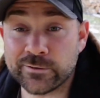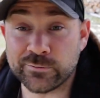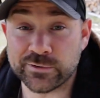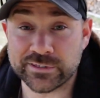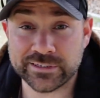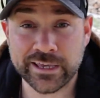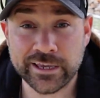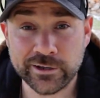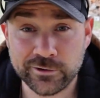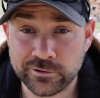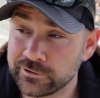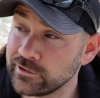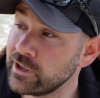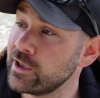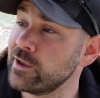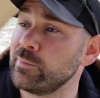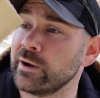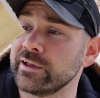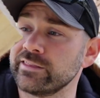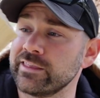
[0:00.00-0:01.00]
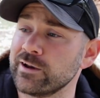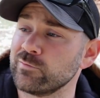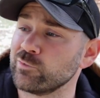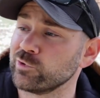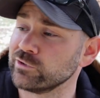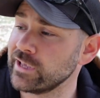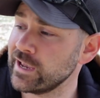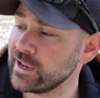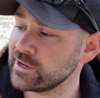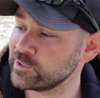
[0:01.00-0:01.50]
it was killed by the
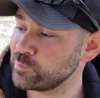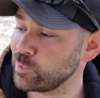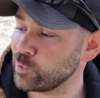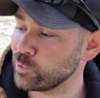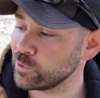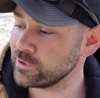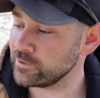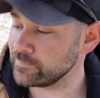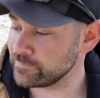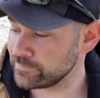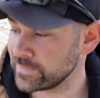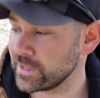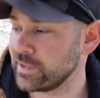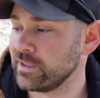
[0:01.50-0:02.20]
emerald ash borer.